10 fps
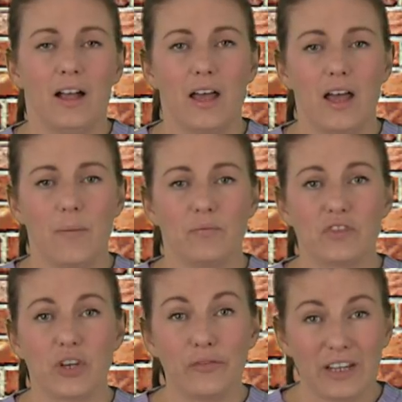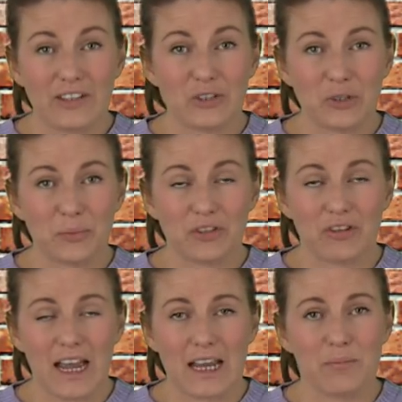Um, don't forget to
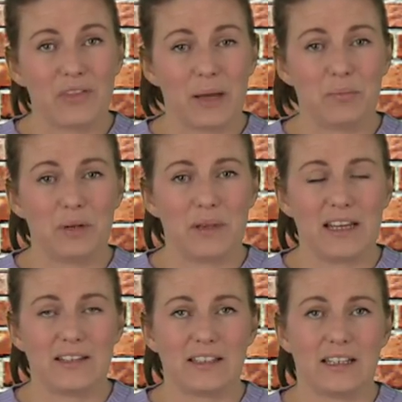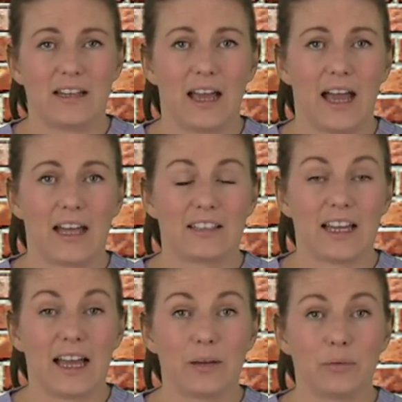subscribe, that'd be amazing. And
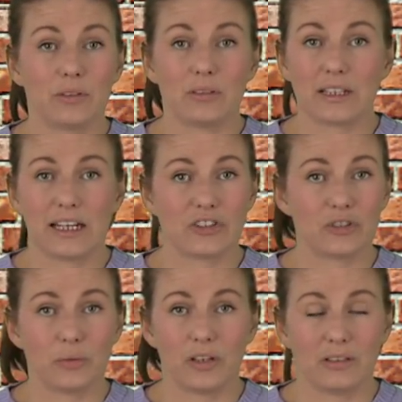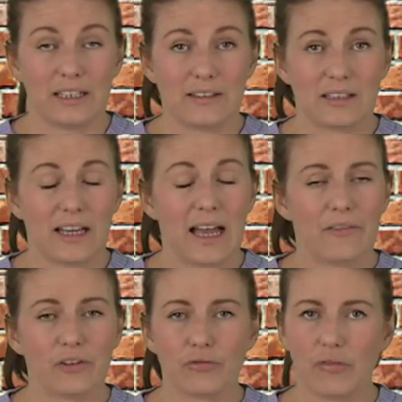I will catch you all later.
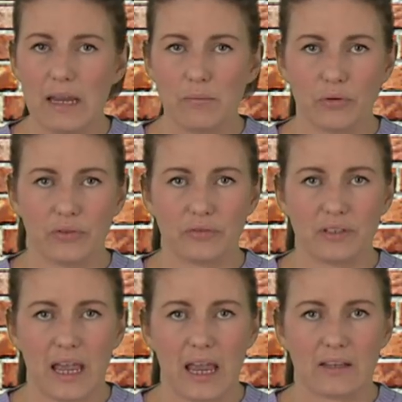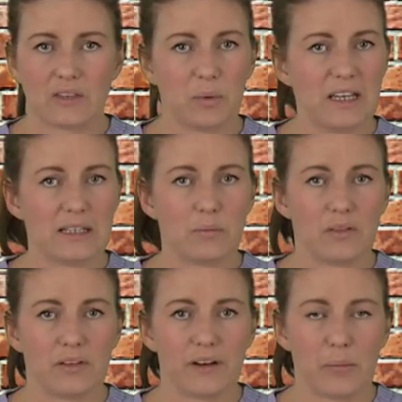Have a great Mother's Day. Spend it
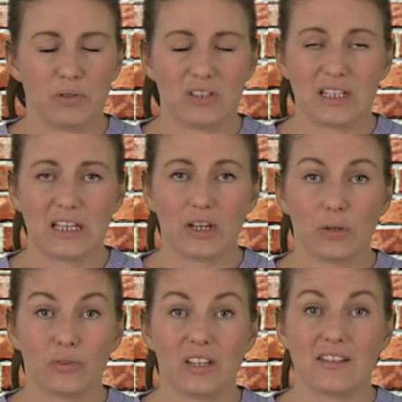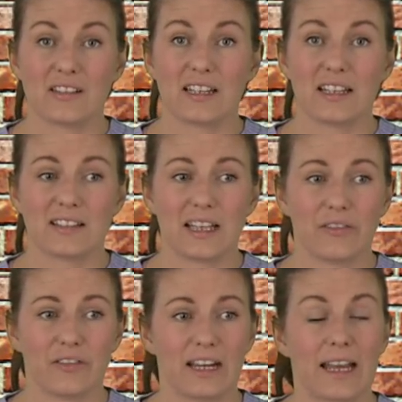with your family, stay cosy and stay
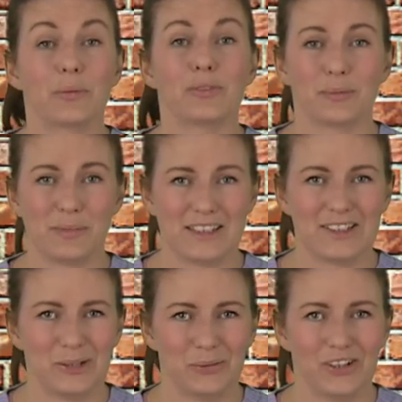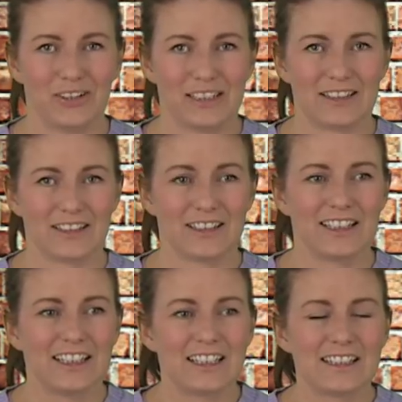safe. And I will speak to you all later.
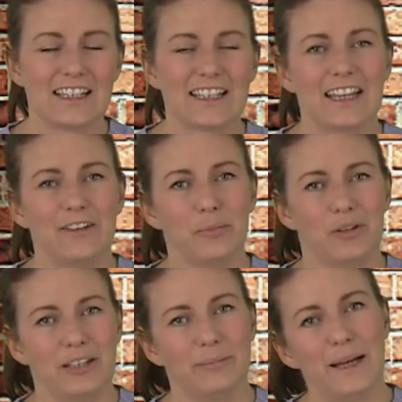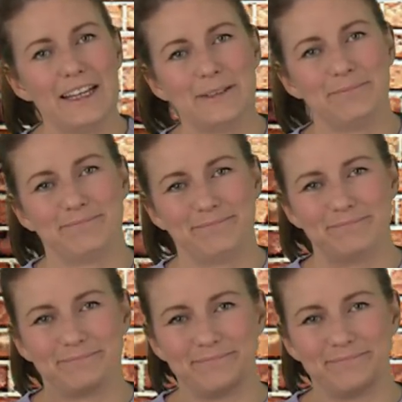Take care, everybody. Bye.